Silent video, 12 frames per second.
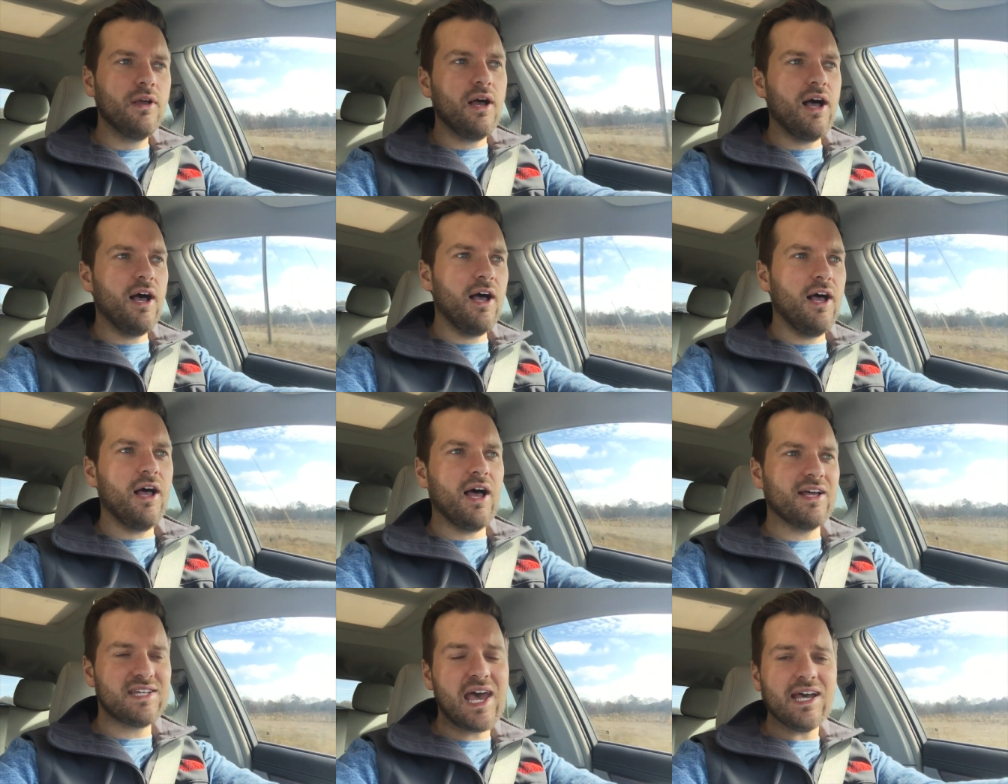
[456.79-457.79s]
uh,
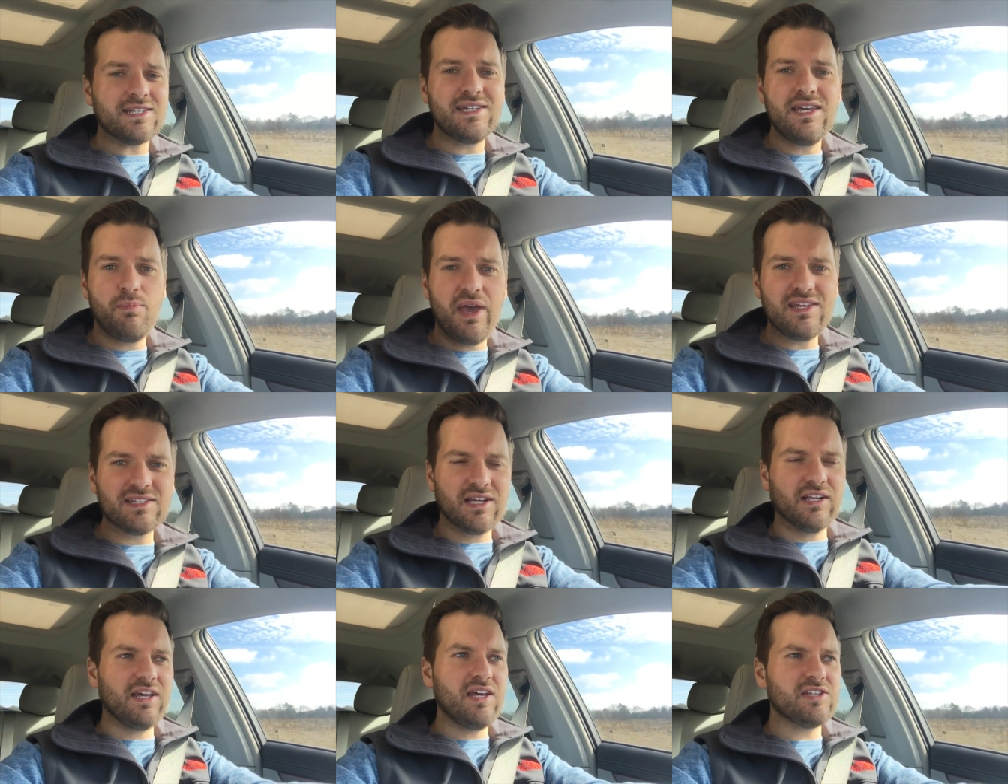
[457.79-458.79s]
a taxi
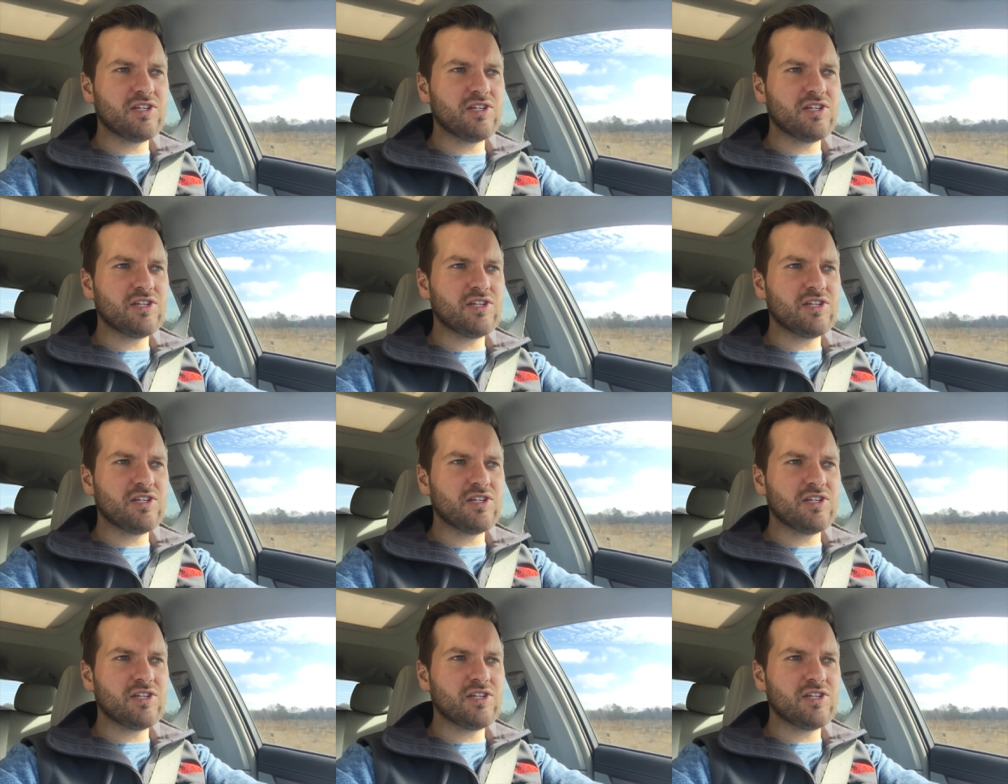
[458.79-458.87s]
basically.